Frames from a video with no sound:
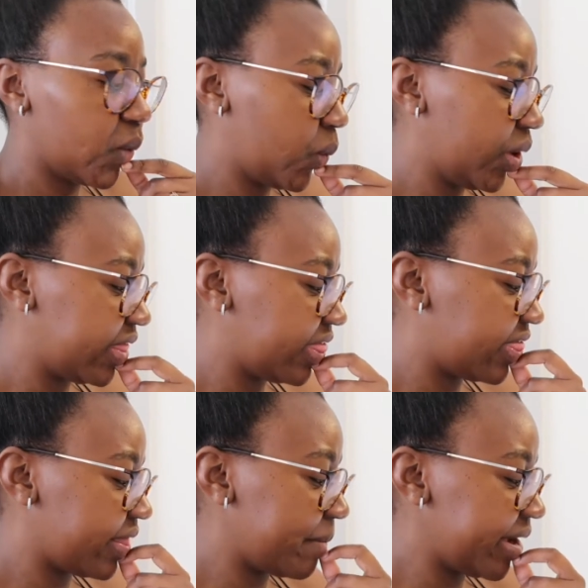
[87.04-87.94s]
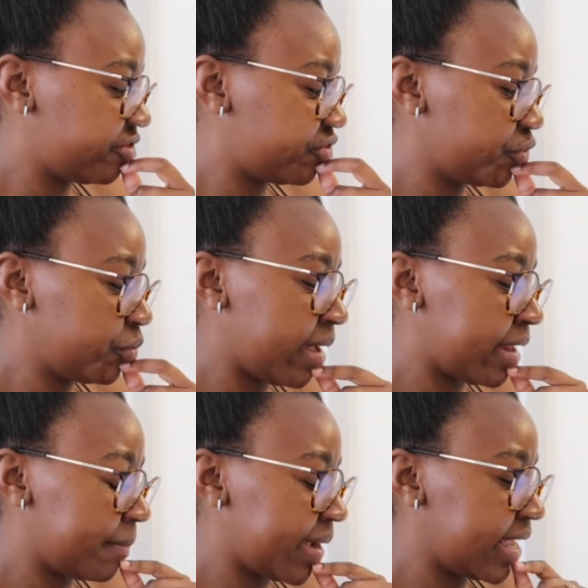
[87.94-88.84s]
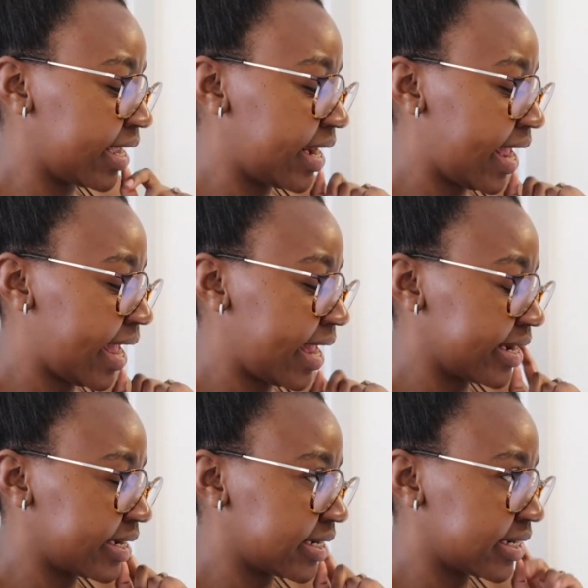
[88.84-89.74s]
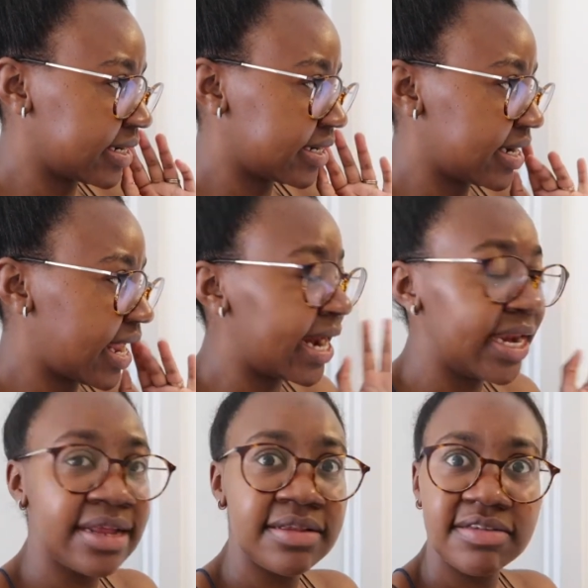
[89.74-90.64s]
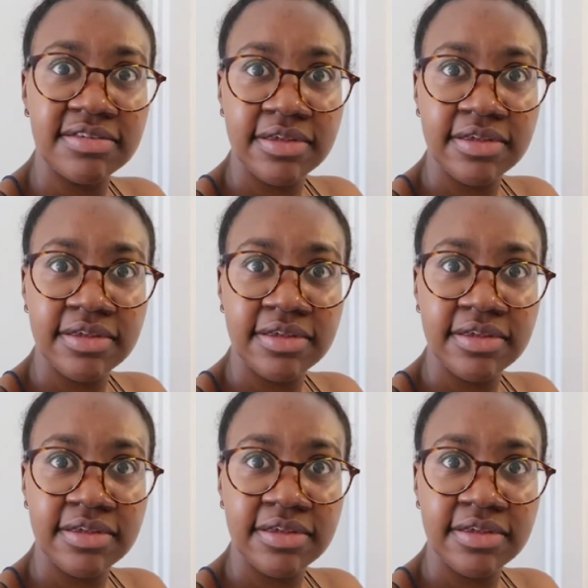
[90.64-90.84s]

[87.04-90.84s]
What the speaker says: with mushroom and bacon and onions,